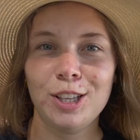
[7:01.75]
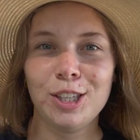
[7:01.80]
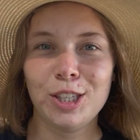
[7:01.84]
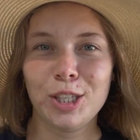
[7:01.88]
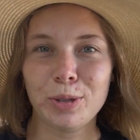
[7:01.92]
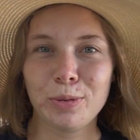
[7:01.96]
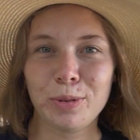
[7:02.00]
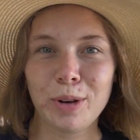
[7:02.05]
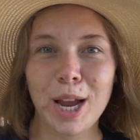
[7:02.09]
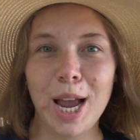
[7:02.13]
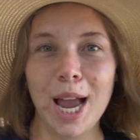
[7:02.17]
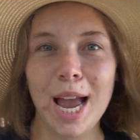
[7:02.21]

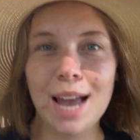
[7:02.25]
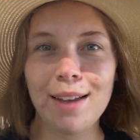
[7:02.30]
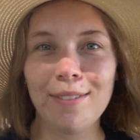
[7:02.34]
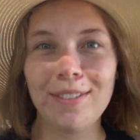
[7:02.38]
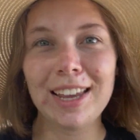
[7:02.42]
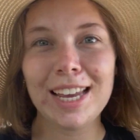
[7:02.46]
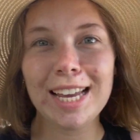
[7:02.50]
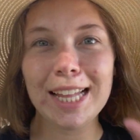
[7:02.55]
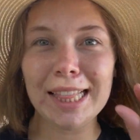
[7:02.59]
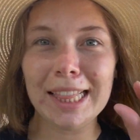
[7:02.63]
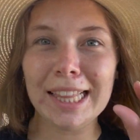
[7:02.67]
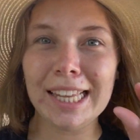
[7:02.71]
So we're
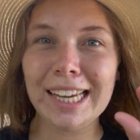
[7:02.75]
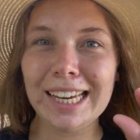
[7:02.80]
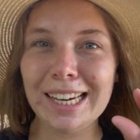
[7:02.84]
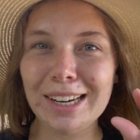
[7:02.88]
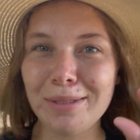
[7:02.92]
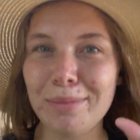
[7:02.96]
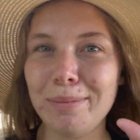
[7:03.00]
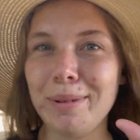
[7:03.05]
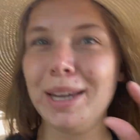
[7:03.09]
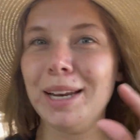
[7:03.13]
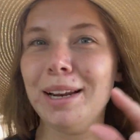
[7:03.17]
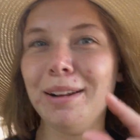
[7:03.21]
having a little
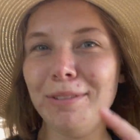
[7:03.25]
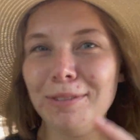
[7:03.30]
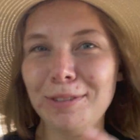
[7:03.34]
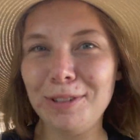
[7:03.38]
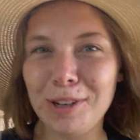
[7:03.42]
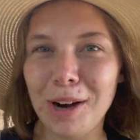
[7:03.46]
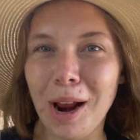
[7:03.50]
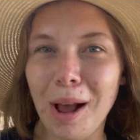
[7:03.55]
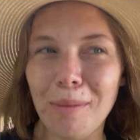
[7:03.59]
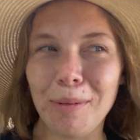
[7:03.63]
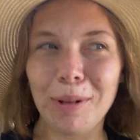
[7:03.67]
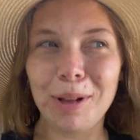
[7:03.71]
bit of
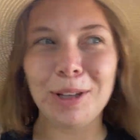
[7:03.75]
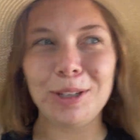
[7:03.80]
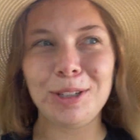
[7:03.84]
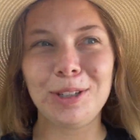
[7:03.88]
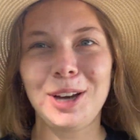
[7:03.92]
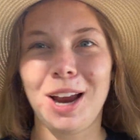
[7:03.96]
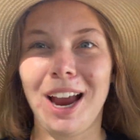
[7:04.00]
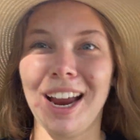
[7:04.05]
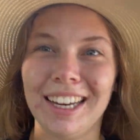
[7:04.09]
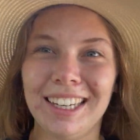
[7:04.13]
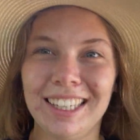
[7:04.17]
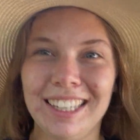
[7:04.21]
trouble
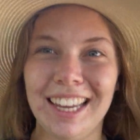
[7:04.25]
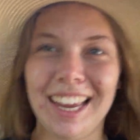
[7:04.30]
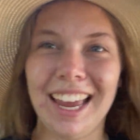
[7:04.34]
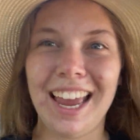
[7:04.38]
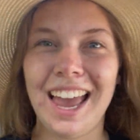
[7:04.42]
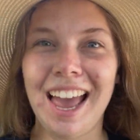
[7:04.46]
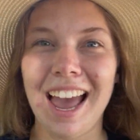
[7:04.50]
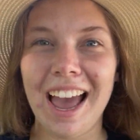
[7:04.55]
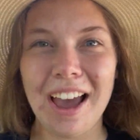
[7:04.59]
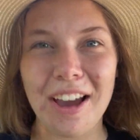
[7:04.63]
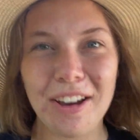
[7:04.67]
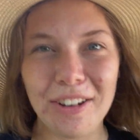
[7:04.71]
trying to get
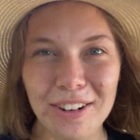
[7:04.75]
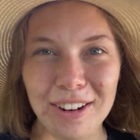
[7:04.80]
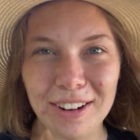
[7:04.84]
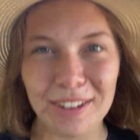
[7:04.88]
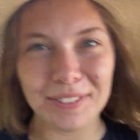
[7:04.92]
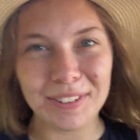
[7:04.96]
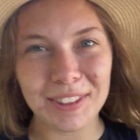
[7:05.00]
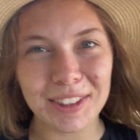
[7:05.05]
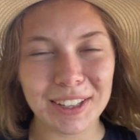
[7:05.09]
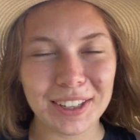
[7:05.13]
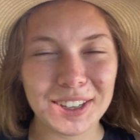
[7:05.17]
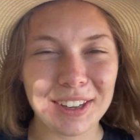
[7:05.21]
out
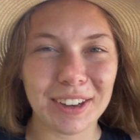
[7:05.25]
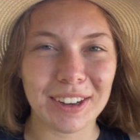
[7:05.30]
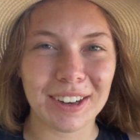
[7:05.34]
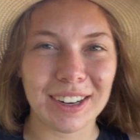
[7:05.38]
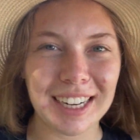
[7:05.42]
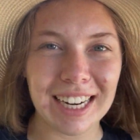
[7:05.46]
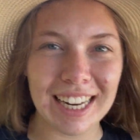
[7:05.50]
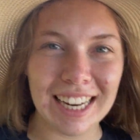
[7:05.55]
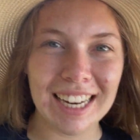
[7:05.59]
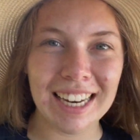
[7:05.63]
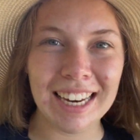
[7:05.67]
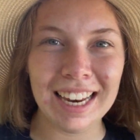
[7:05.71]
of the
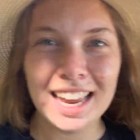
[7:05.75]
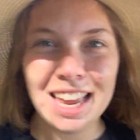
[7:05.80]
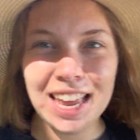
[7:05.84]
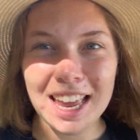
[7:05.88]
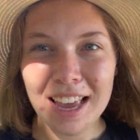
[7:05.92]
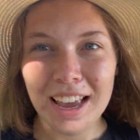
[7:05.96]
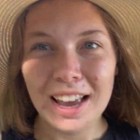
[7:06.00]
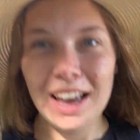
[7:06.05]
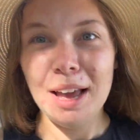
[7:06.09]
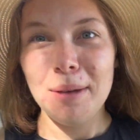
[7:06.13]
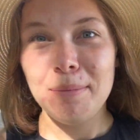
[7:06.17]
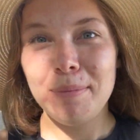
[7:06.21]
garden
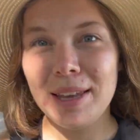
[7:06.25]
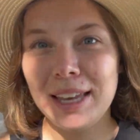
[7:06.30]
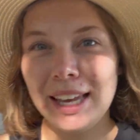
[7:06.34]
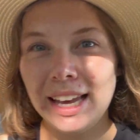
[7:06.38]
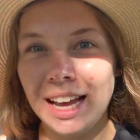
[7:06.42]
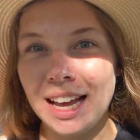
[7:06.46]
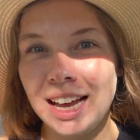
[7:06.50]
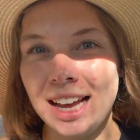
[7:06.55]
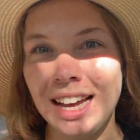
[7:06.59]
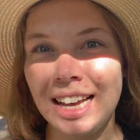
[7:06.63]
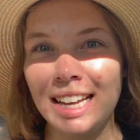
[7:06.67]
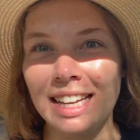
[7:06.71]

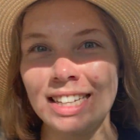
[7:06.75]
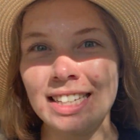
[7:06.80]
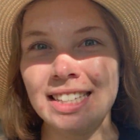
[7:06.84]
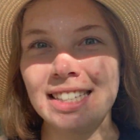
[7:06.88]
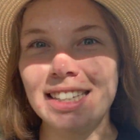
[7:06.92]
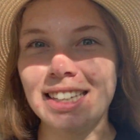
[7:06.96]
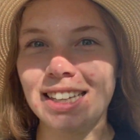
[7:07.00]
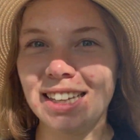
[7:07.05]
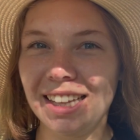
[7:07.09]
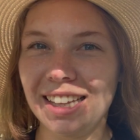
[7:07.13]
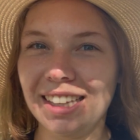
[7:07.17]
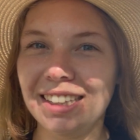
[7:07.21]
because,
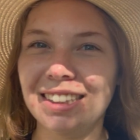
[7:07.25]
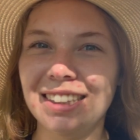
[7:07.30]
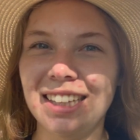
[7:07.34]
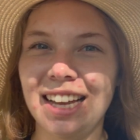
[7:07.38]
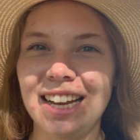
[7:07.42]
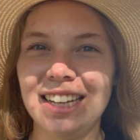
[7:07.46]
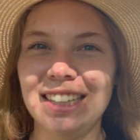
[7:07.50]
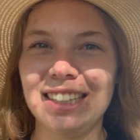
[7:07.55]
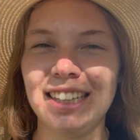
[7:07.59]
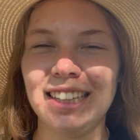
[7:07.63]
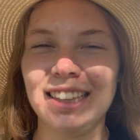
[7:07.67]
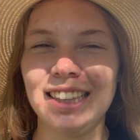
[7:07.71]

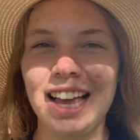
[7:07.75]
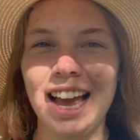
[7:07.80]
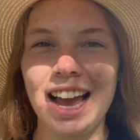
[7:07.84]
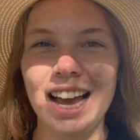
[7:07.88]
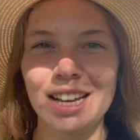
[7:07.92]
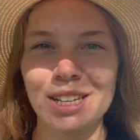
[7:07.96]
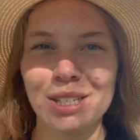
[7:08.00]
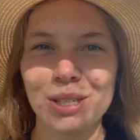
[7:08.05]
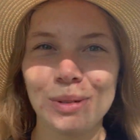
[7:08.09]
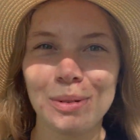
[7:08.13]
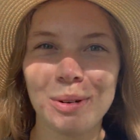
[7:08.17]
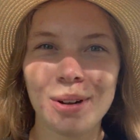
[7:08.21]
like the
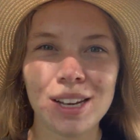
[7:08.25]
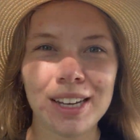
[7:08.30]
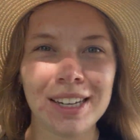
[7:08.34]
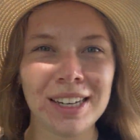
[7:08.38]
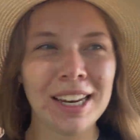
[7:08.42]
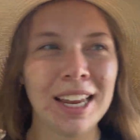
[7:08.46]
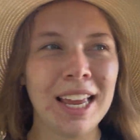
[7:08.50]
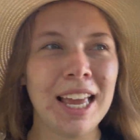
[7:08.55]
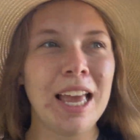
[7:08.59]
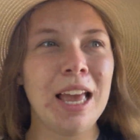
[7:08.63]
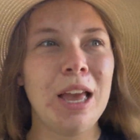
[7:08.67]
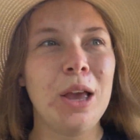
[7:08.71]
last one,
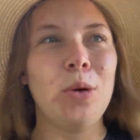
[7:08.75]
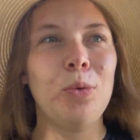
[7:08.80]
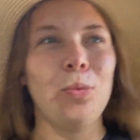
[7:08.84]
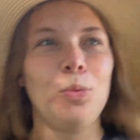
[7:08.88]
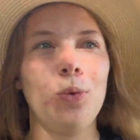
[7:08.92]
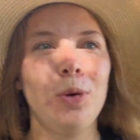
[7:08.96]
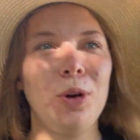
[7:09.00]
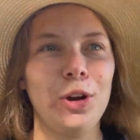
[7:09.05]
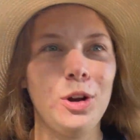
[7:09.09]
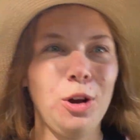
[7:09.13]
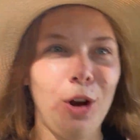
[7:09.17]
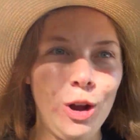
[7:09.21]

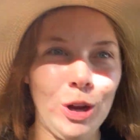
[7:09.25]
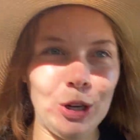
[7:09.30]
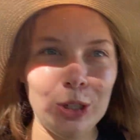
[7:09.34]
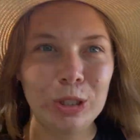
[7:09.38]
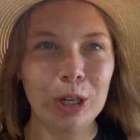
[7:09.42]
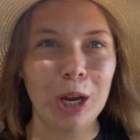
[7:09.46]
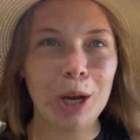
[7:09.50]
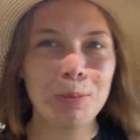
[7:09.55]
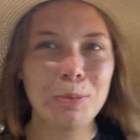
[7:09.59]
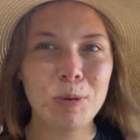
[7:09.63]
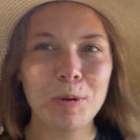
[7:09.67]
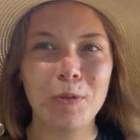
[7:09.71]
we're on
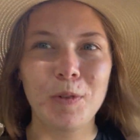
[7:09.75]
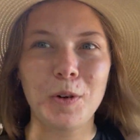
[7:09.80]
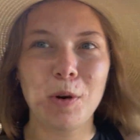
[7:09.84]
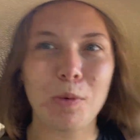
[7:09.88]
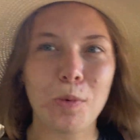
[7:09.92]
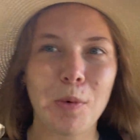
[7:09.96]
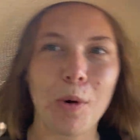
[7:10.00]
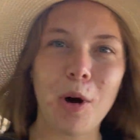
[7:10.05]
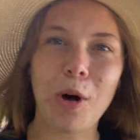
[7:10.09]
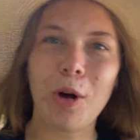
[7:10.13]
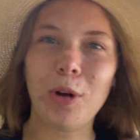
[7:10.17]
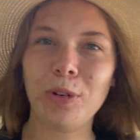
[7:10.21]
top of a
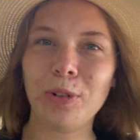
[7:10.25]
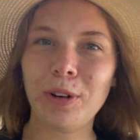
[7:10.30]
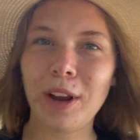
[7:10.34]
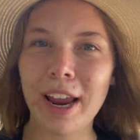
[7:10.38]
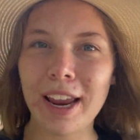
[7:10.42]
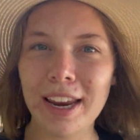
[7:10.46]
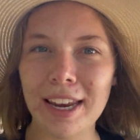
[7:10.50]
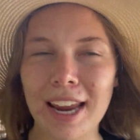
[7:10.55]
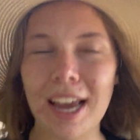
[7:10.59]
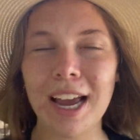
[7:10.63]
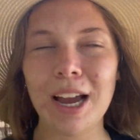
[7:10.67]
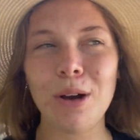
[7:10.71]
wall
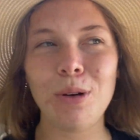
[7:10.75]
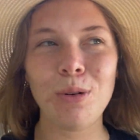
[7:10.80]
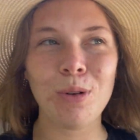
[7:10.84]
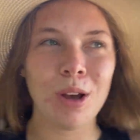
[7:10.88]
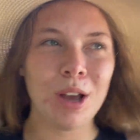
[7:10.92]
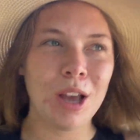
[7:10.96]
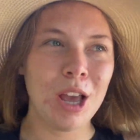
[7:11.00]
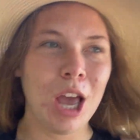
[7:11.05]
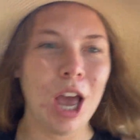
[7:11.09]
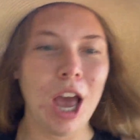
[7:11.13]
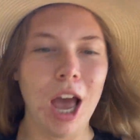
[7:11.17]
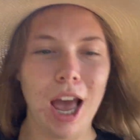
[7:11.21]
right now.
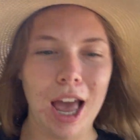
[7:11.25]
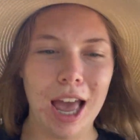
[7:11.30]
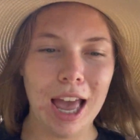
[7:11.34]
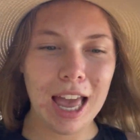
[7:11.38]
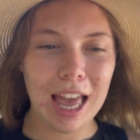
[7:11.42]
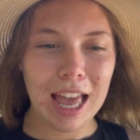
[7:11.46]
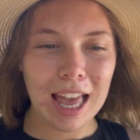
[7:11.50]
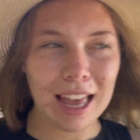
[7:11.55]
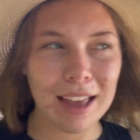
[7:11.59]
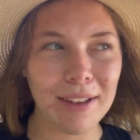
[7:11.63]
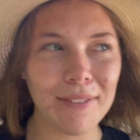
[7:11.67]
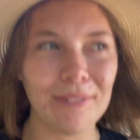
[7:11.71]

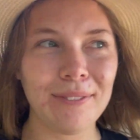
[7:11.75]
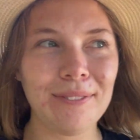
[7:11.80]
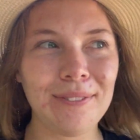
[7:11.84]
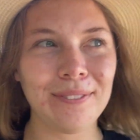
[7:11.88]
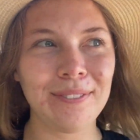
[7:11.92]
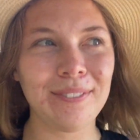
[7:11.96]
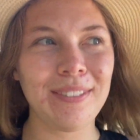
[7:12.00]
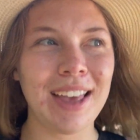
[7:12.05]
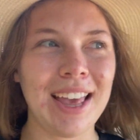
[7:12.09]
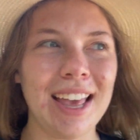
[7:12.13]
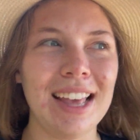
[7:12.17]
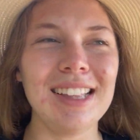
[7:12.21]

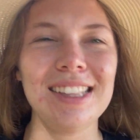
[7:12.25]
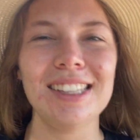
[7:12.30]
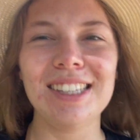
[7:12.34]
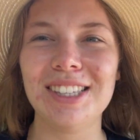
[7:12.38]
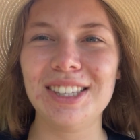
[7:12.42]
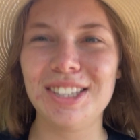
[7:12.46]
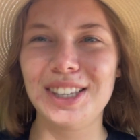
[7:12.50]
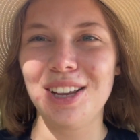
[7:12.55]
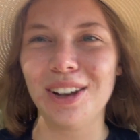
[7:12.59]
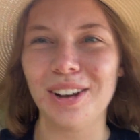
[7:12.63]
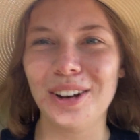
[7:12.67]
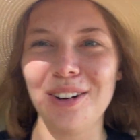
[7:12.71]
And
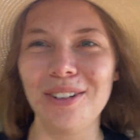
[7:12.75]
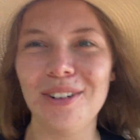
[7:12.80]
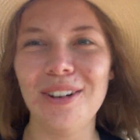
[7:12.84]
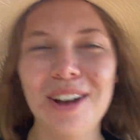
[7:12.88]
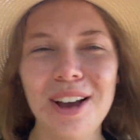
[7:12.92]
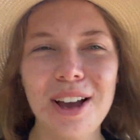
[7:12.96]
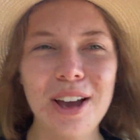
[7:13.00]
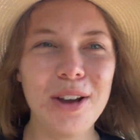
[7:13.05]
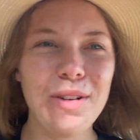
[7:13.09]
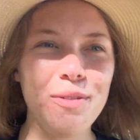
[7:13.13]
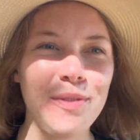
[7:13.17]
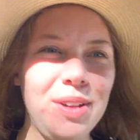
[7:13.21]
so
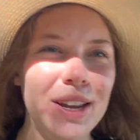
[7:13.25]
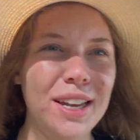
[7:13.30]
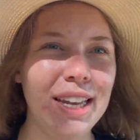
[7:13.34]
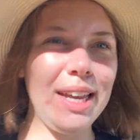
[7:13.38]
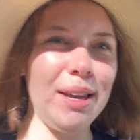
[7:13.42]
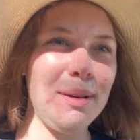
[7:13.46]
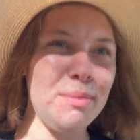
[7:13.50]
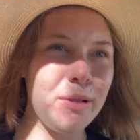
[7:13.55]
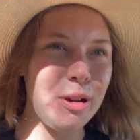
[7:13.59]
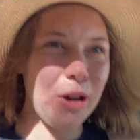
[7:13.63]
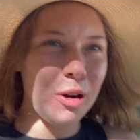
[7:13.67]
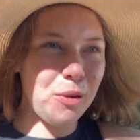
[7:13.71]
we
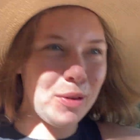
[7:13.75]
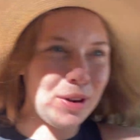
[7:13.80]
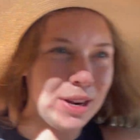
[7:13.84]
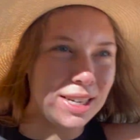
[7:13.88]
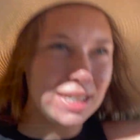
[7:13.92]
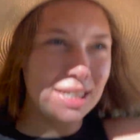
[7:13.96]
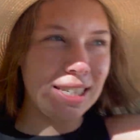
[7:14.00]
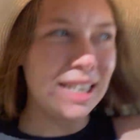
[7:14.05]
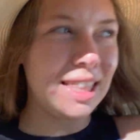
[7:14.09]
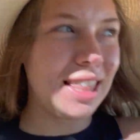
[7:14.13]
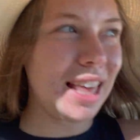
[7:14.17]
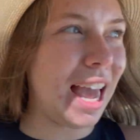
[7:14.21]
keep going
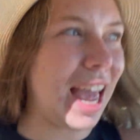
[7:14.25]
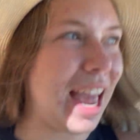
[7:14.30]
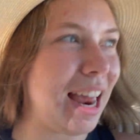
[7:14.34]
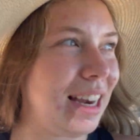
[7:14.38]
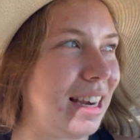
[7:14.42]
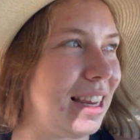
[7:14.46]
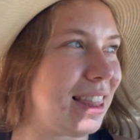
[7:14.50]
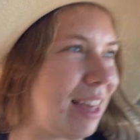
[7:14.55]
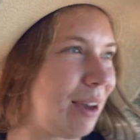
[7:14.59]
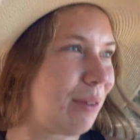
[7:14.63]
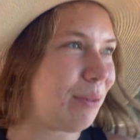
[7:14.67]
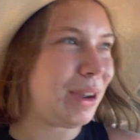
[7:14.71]
to the
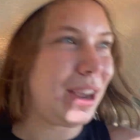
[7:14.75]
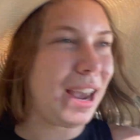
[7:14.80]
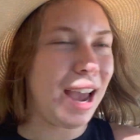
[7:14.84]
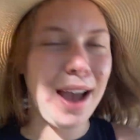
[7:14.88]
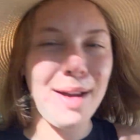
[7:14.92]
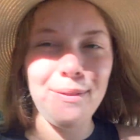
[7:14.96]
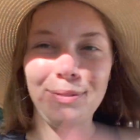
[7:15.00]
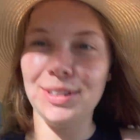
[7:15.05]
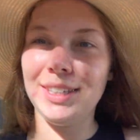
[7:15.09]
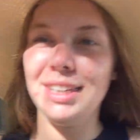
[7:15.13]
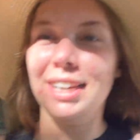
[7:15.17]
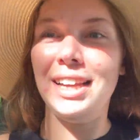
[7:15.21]
end that we
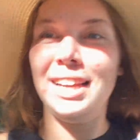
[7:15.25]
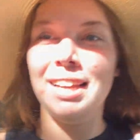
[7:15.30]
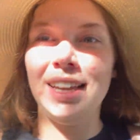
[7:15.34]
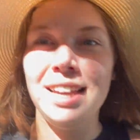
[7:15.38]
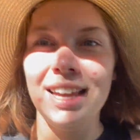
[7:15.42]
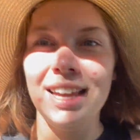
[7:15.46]
have to